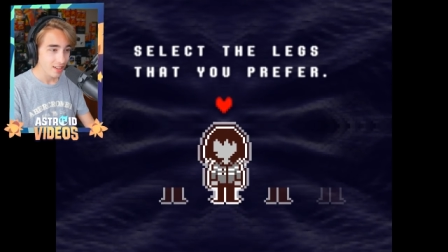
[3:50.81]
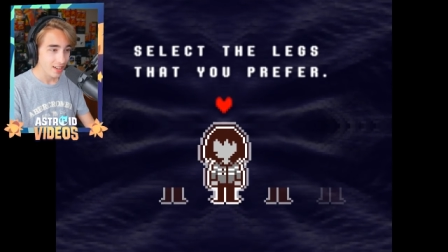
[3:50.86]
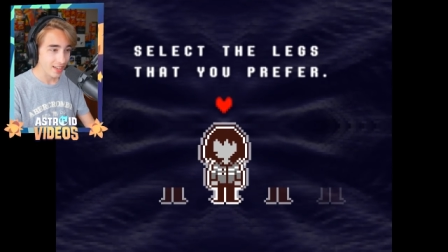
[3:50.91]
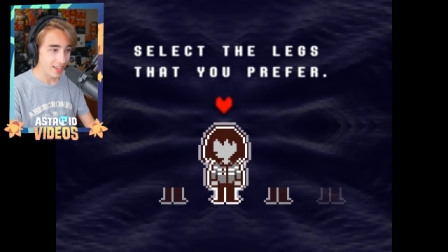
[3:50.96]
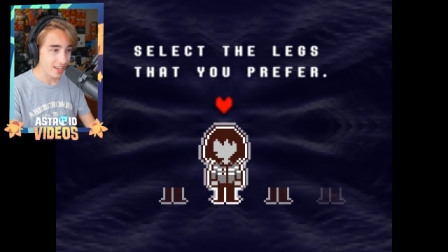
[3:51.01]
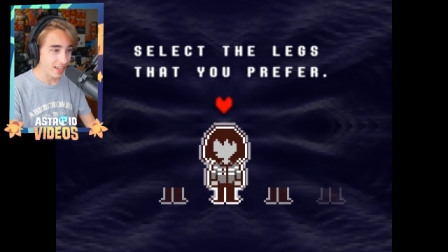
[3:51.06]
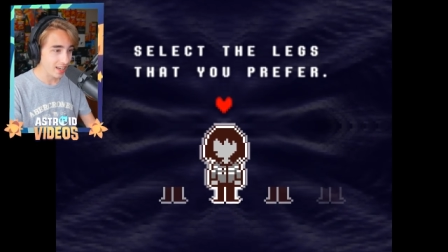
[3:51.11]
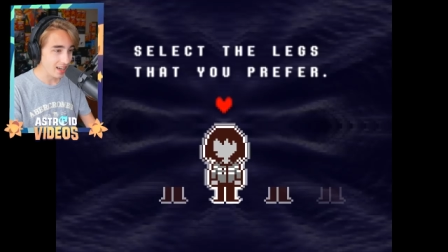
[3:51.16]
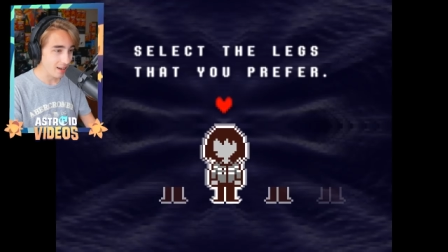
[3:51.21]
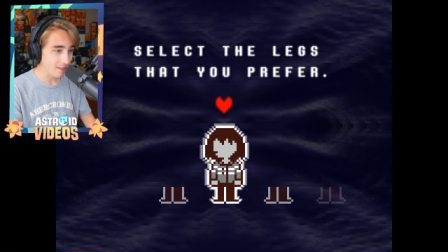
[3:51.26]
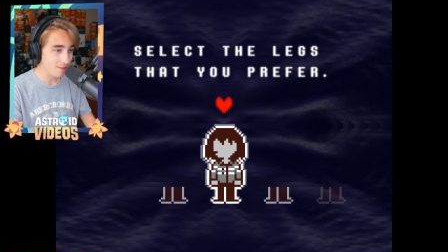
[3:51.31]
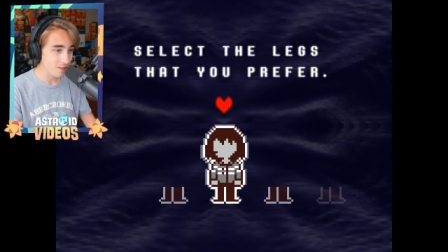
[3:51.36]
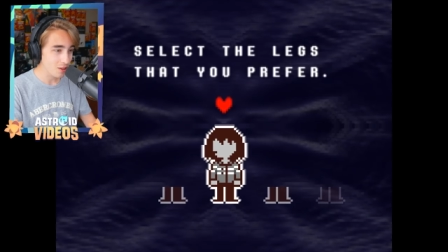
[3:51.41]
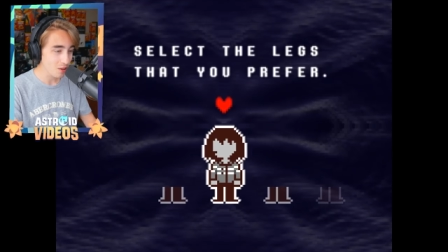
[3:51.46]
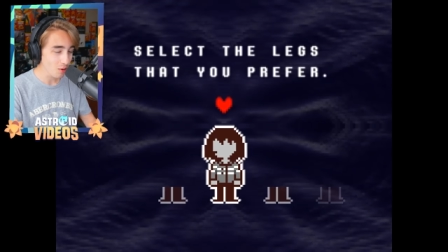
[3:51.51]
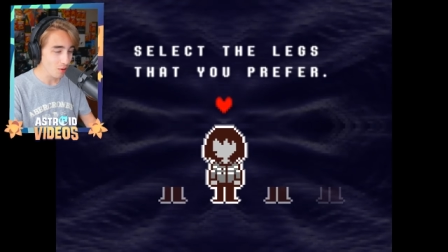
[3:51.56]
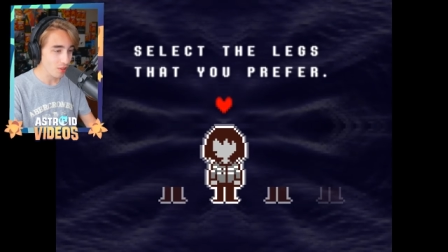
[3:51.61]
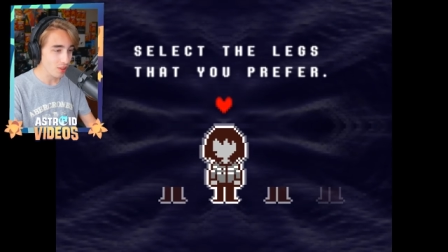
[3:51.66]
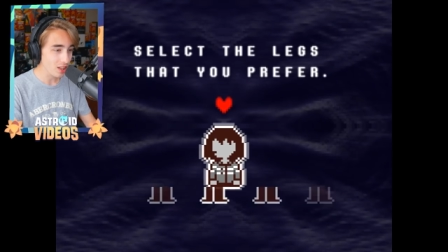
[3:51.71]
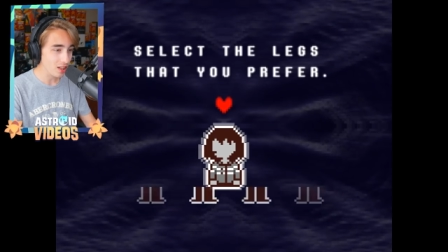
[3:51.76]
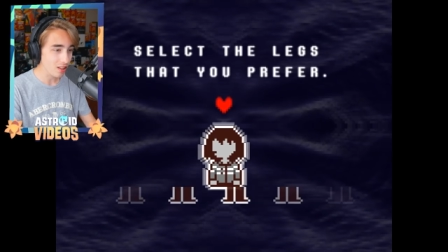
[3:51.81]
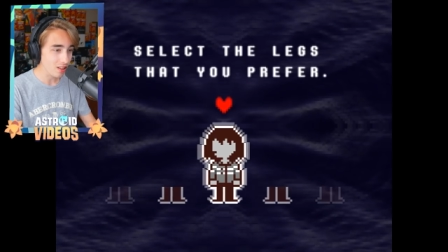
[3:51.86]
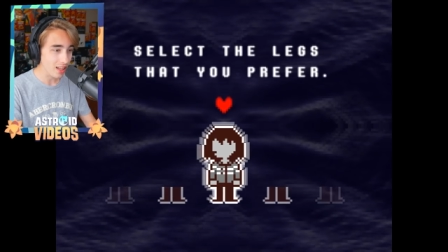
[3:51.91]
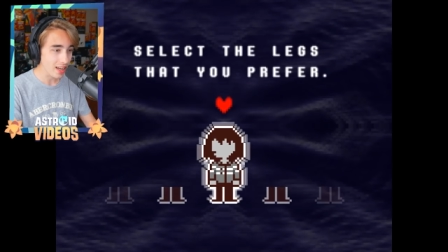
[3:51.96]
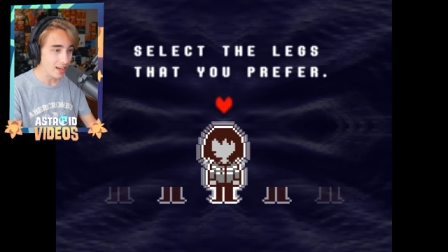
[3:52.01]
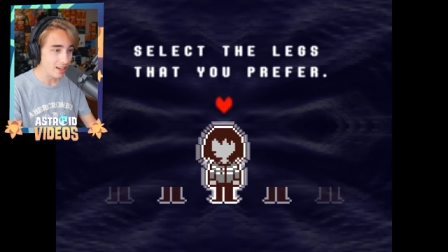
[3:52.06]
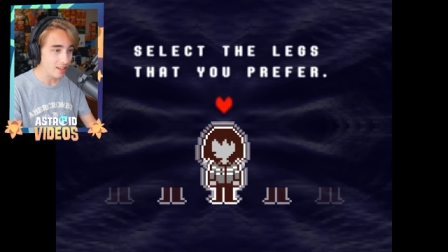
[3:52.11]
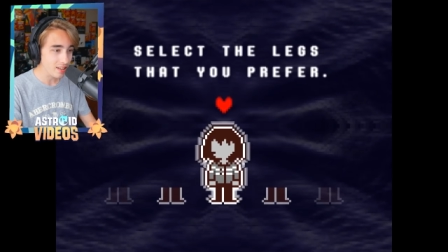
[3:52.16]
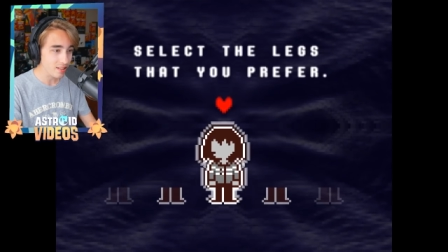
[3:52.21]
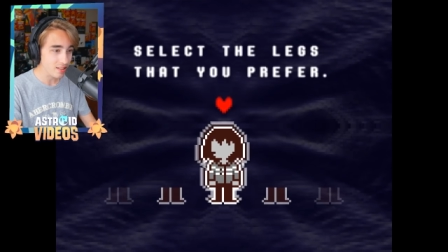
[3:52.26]
I can't have two thick
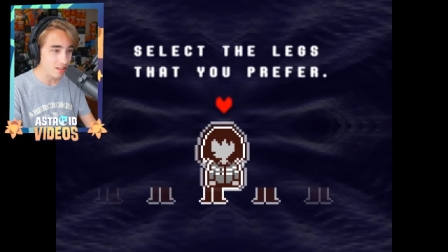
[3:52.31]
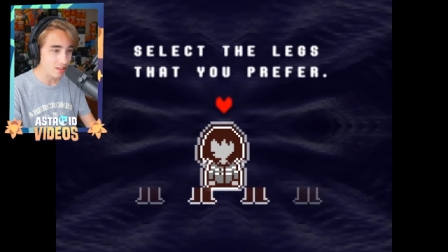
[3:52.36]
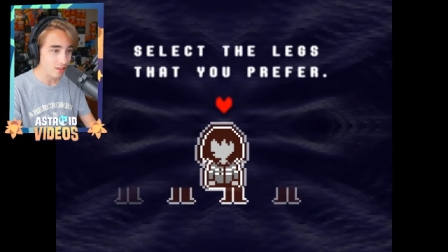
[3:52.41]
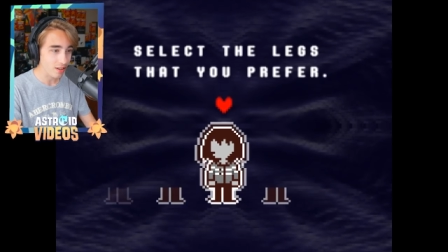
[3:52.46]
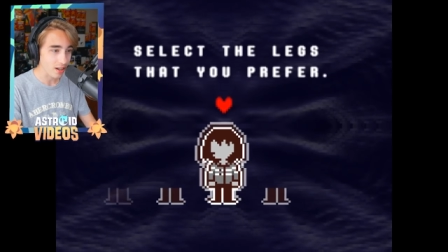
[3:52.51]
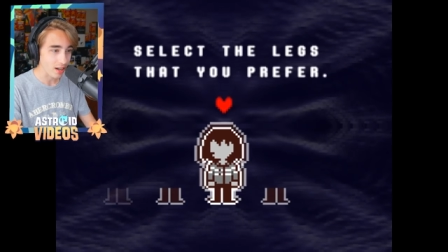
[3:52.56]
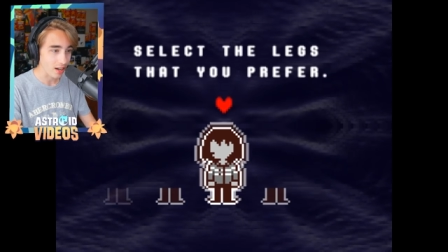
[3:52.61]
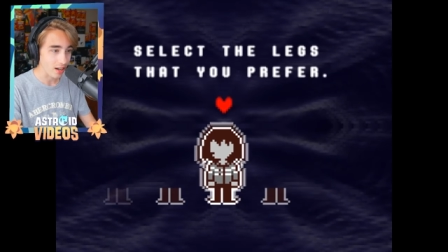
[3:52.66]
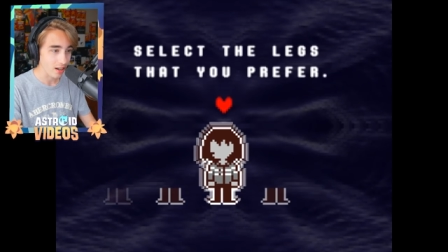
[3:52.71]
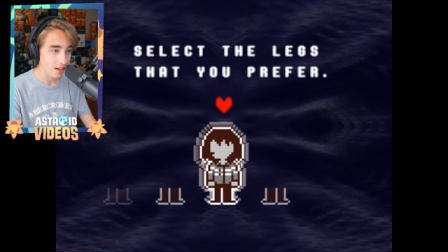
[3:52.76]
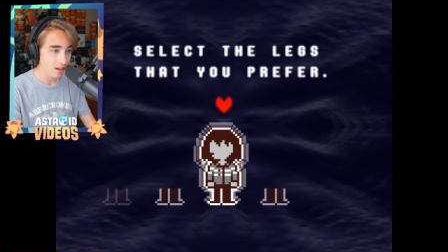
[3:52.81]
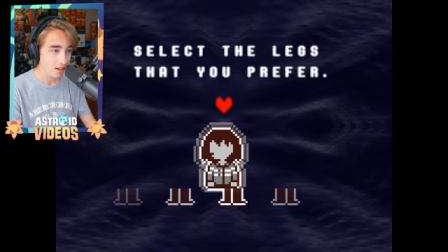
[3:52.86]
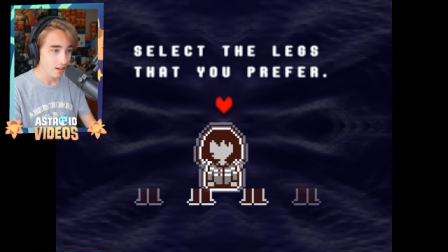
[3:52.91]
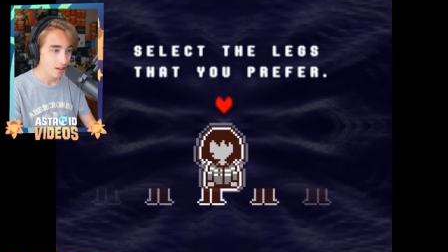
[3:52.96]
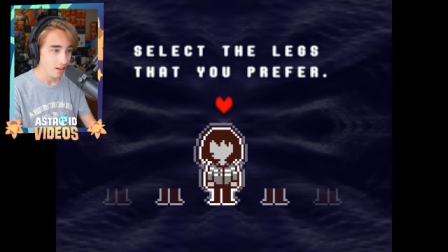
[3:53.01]
legs. Okay,